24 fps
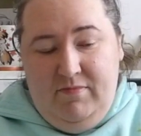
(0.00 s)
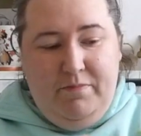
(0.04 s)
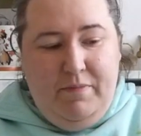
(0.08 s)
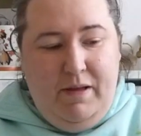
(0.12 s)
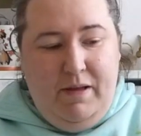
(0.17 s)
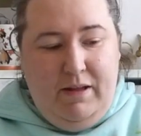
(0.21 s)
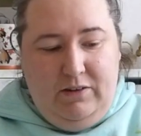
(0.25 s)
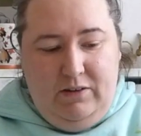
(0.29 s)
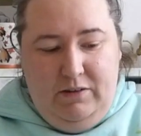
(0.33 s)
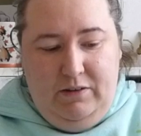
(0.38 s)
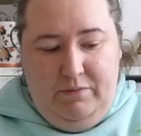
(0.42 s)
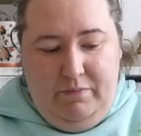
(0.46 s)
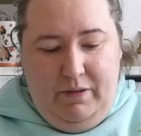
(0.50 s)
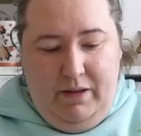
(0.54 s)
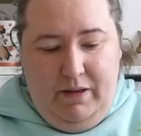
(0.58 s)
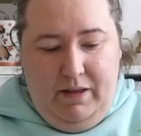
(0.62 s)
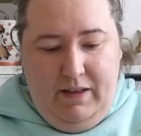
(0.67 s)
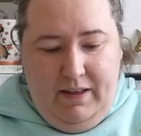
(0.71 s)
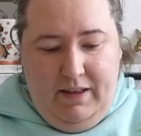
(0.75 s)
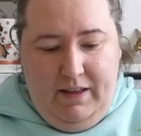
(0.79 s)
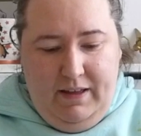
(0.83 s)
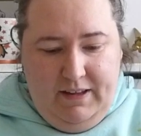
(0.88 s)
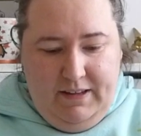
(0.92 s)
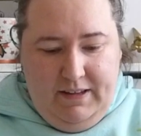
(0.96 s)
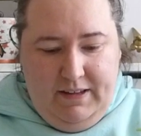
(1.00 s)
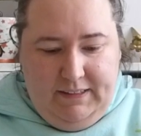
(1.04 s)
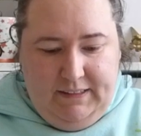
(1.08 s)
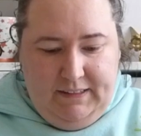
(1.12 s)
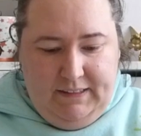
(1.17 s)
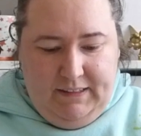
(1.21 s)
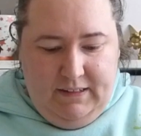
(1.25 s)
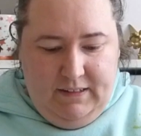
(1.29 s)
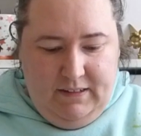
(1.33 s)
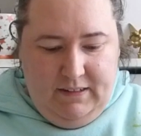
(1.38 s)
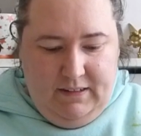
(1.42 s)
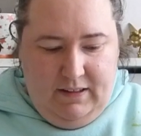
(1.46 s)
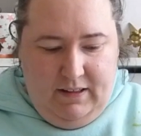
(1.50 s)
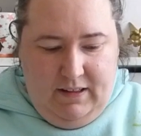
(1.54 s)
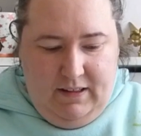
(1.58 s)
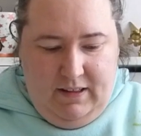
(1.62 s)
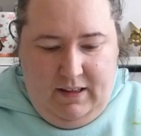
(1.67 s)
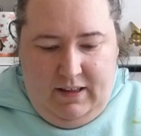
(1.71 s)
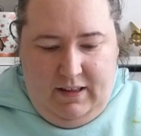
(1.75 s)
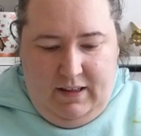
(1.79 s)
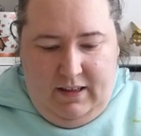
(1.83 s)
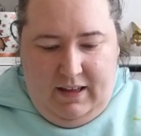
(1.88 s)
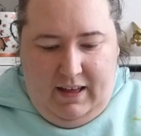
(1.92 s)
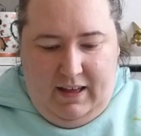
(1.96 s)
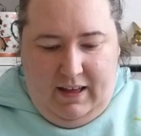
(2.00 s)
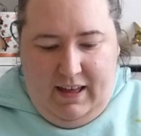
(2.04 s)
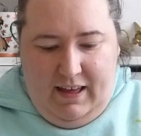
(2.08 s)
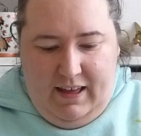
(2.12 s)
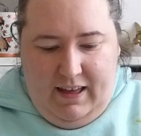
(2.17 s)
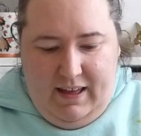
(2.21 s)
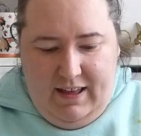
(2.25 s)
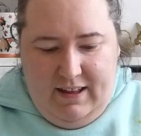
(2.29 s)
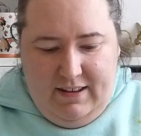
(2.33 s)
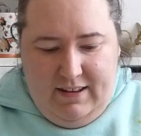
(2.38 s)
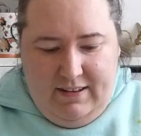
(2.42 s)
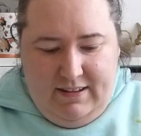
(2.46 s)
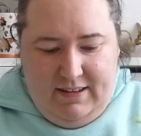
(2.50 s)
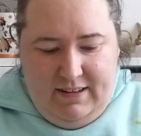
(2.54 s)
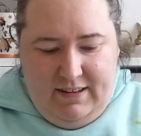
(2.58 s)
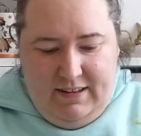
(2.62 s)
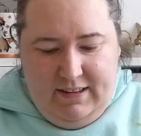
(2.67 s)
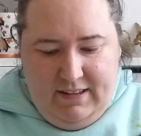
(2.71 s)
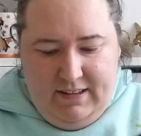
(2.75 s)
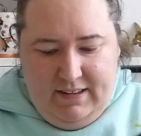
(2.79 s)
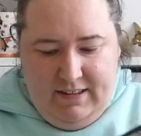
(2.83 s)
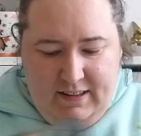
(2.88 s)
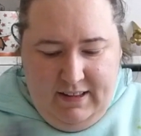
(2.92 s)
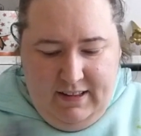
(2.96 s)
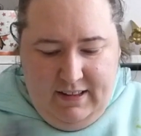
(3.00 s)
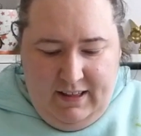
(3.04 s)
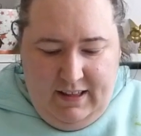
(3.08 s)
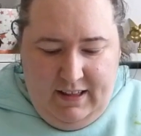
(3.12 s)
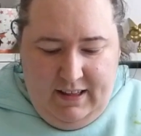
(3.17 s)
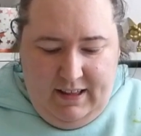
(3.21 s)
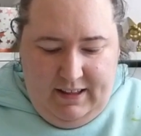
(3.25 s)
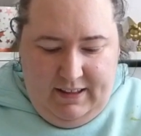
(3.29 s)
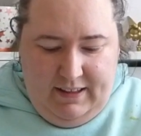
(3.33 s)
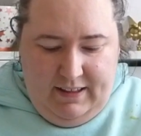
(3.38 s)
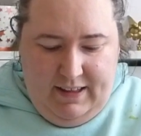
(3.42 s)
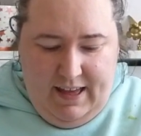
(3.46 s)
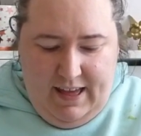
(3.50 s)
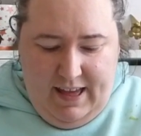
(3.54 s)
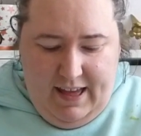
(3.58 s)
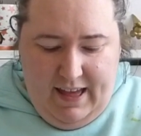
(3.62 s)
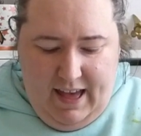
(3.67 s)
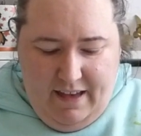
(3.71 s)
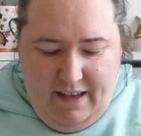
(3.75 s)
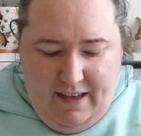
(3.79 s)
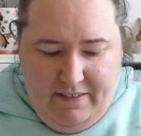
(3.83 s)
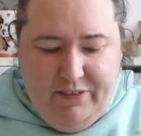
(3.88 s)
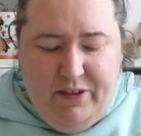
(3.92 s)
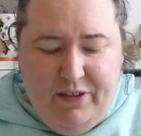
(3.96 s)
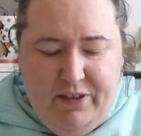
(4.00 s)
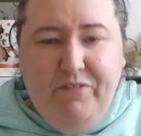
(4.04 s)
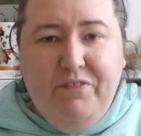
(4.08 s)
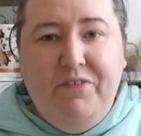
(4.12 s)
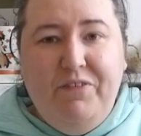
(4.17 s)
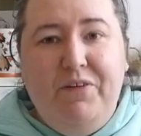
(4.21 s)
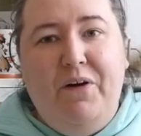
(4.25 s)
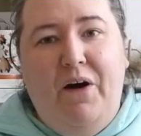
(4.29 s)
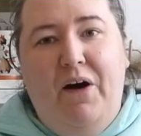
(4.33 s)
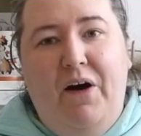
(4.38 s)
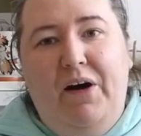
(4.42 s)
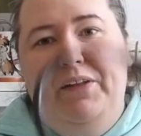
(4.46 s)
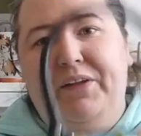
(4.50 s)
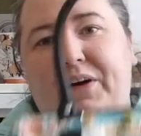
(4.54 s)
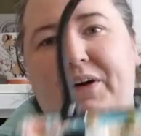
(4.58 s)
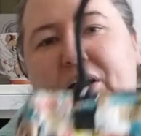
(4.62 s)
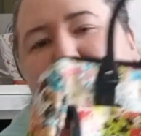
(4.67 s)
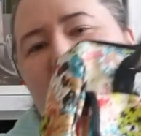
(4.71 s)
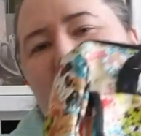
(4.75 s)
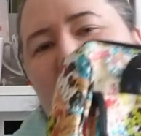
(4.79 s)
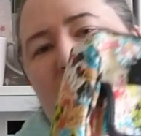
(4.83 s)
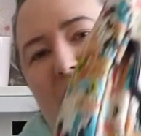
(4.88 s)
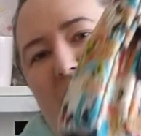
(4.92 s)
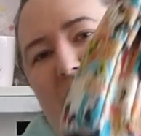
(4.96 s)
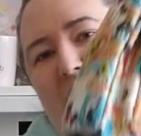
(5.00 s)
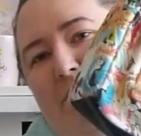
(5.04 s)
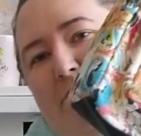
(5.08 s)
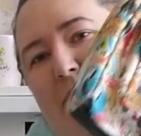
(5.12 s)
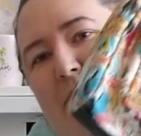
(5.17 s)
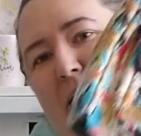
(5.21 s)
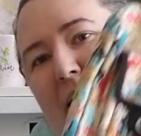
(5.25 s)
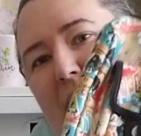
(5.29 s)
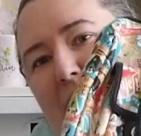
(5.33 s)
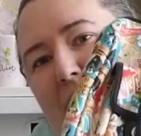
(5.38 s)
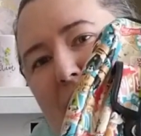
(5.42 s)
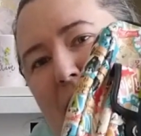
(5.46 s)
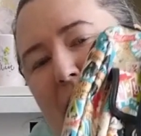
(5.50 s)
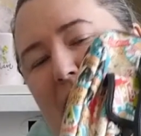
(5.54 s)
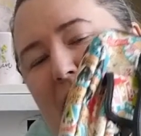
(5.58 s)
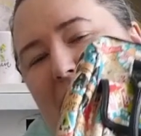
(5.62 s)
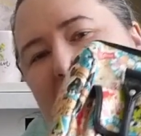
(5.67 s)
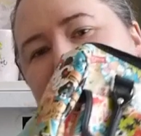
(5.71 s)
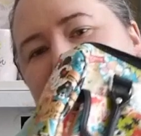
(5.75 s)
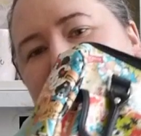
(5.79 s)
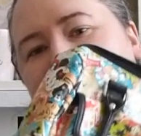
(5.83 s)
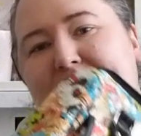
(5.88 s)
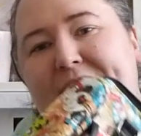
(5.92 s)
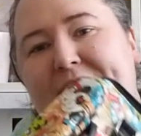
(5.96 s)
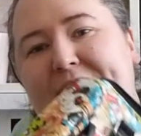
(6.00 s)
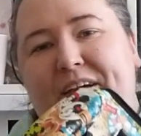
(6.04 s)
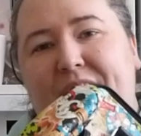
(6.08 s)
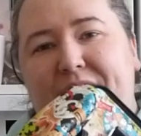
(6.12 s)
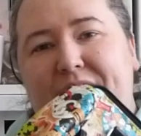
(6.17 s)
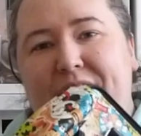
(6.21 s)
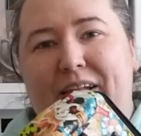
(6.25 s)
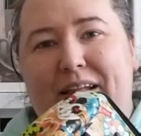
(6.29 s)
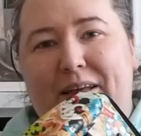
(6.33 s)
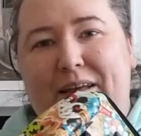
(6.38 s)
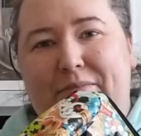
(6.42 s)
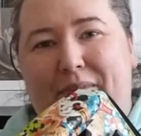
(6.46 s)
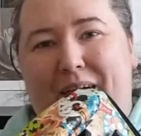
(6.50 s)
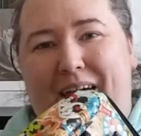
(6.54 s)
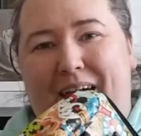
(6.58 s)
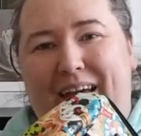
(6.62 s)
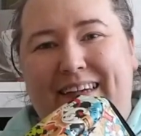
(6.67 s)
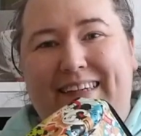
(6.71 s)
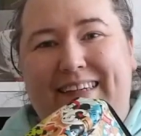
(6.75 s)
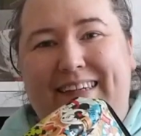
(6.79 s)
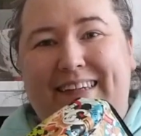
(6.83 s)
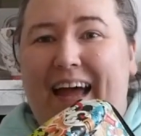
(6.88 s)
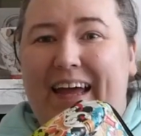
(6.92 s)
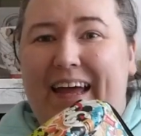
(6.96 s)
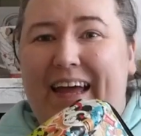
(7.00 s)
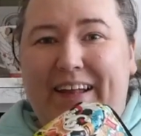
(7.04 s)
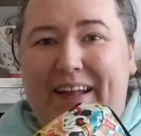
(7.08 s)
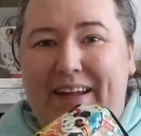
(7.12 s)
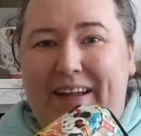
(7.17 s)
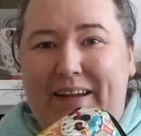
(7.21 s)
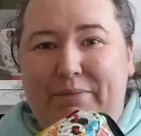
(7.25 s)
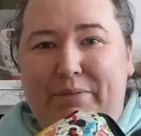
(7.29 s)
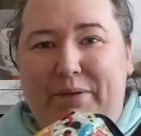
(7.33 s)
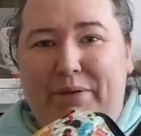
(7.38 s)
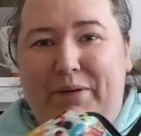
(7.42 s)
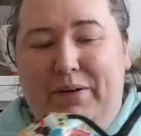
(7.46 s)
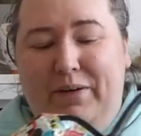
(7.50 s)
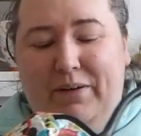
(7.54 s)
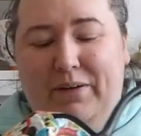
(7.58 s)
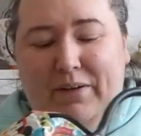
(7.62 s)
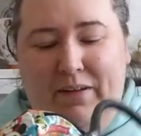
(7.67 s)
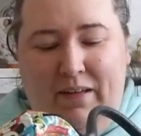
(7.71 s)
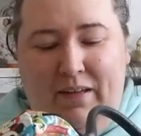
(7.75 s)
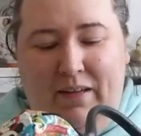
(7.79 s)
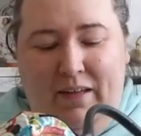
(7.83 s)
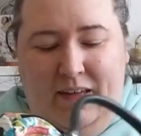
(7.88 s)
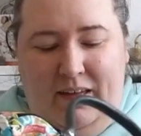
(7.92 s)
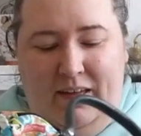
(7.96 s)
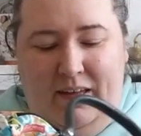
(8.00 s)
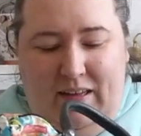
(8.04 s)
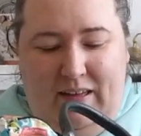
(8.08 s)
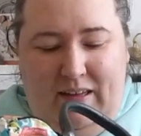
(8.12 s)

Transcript: This matching purse. And yeah, I've sort of gone off this bag a bit now. It's not really my style anymore.